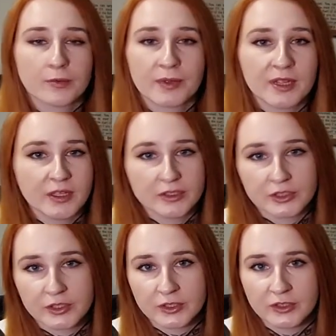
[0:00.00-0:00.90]
it be
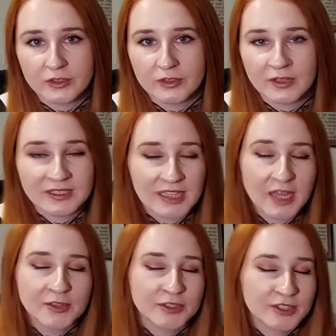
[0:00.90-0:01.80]

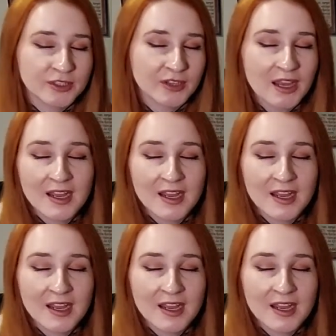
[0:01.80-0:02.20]
down to